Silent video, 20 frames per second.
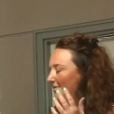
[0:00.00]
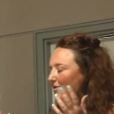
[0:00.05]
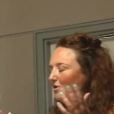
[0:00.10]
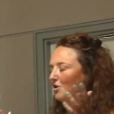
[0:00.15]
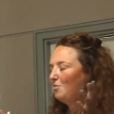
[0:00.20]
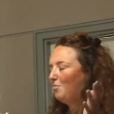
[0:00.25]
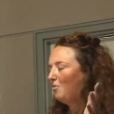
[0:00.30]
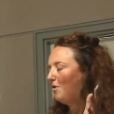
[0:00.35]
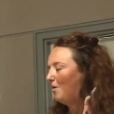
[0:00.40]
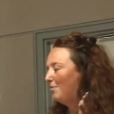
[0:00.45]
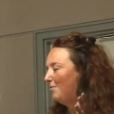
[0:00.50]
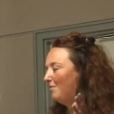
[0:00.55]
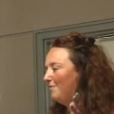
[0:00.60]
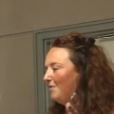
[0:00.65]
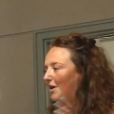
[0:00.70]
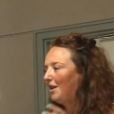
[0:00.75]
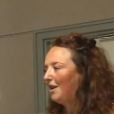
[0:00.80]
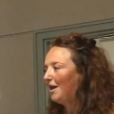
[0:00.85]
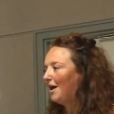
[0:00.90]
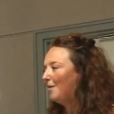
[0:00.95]
No problem if
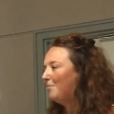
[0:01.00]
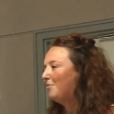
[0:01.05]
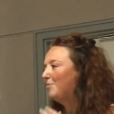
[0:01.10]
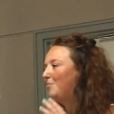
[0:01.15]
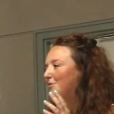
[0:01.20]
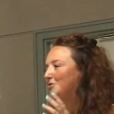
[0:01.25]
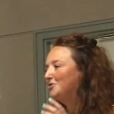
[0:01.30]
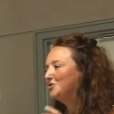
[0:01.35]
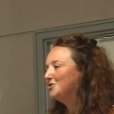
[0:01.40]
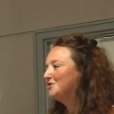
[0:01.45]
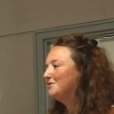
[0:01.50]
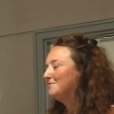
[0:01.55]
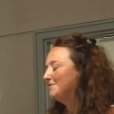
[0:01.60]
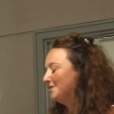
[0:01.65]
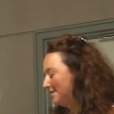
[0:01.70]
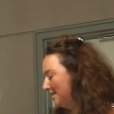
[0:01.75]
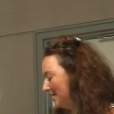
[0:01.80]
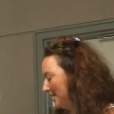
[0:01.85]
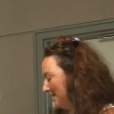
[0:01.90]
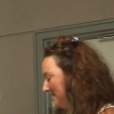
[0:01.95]
you clap, but just
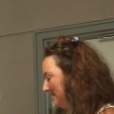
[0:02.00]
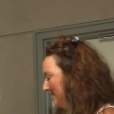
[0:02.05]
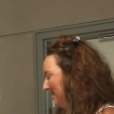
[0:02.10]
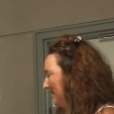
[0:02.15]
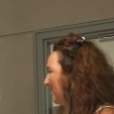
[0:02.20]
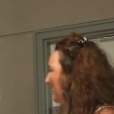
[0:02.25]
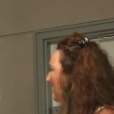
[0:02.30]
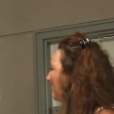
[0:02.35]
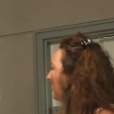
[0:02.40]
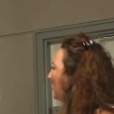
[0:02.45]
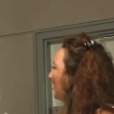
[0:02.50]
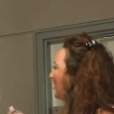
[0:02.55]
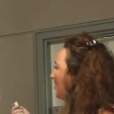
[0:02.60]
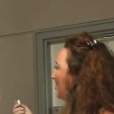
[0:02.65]
something to consider.